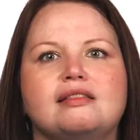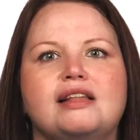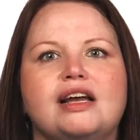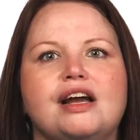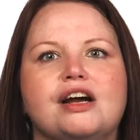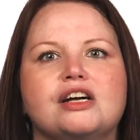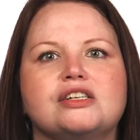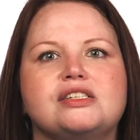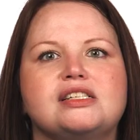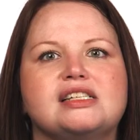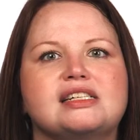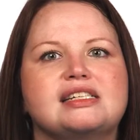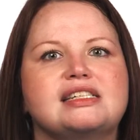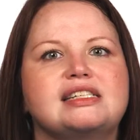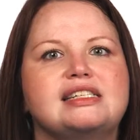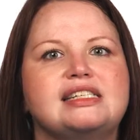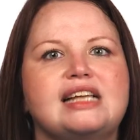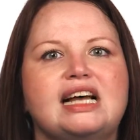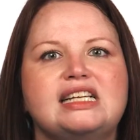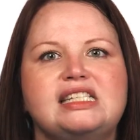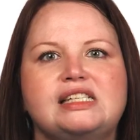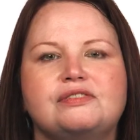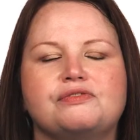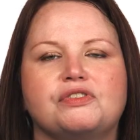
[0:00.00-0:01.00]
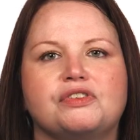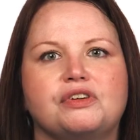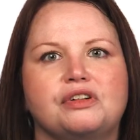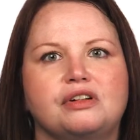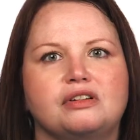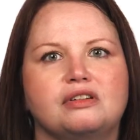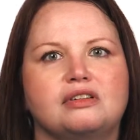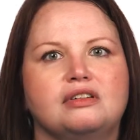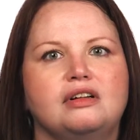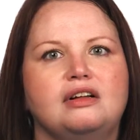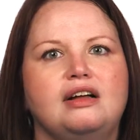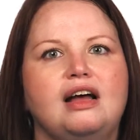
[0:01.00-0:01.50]
They are successful,
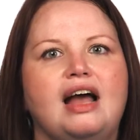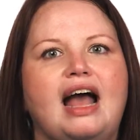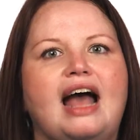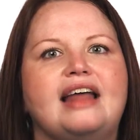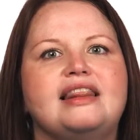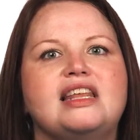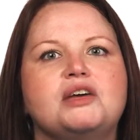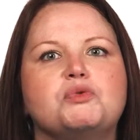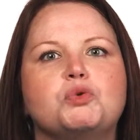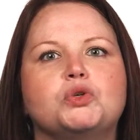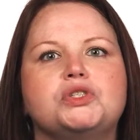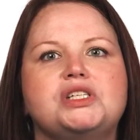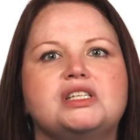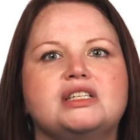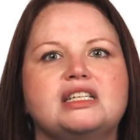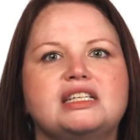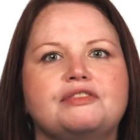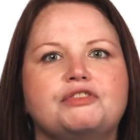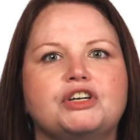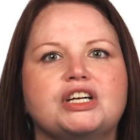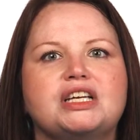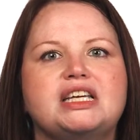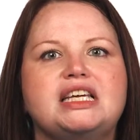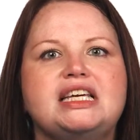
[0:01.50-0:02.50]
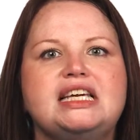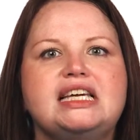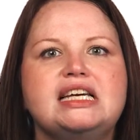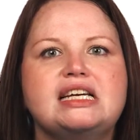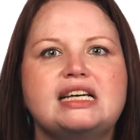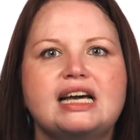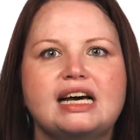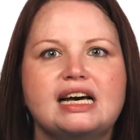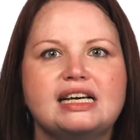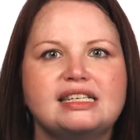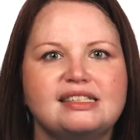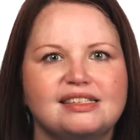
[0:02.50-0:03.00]
and they will deliver key
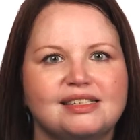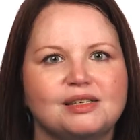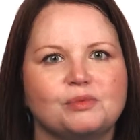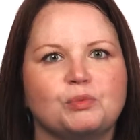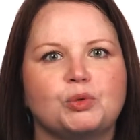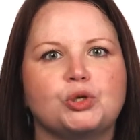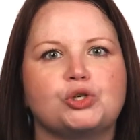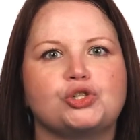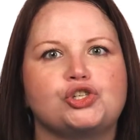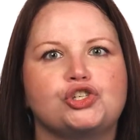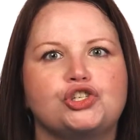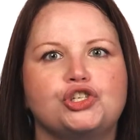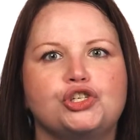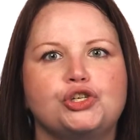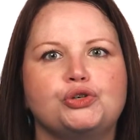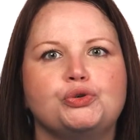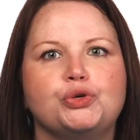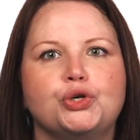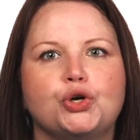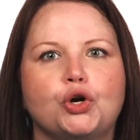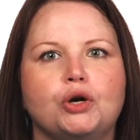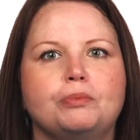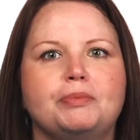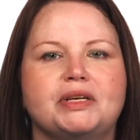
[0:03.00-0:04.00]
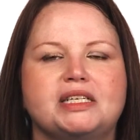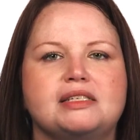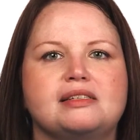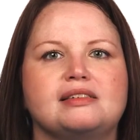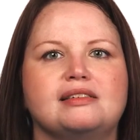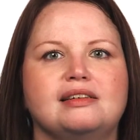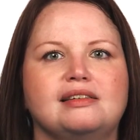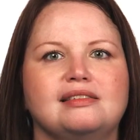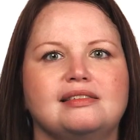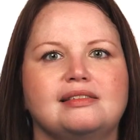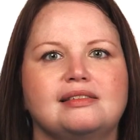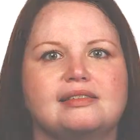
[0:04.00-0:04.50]
customers to your
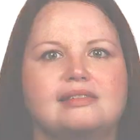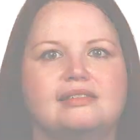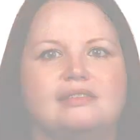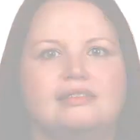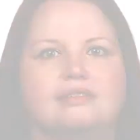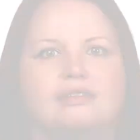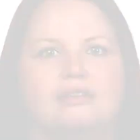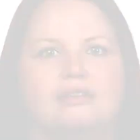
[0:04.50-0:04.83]
business.